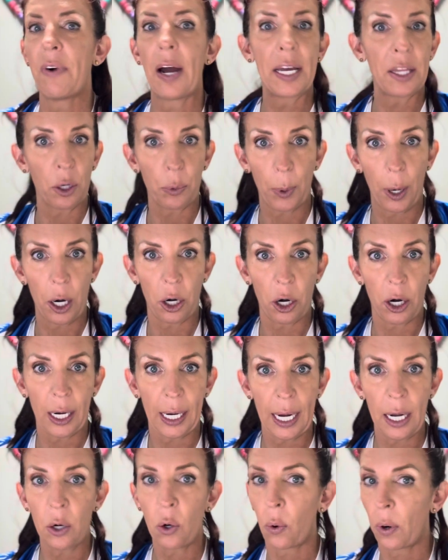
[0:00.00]
find their partner
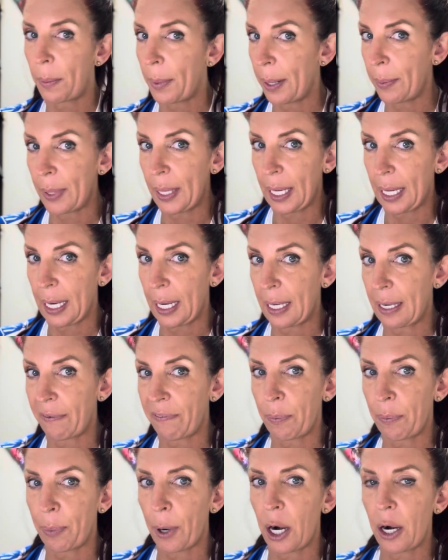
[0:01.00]
again, or maybe they get a
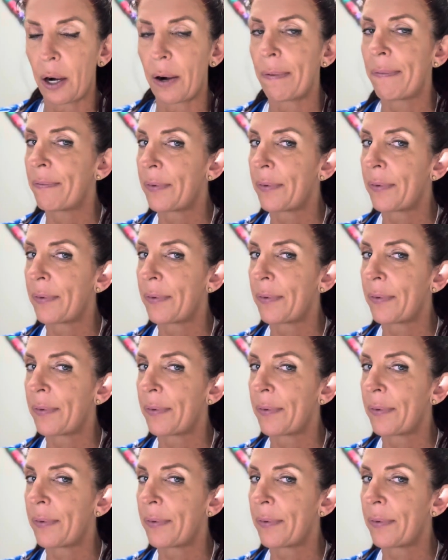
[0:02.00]
different partner,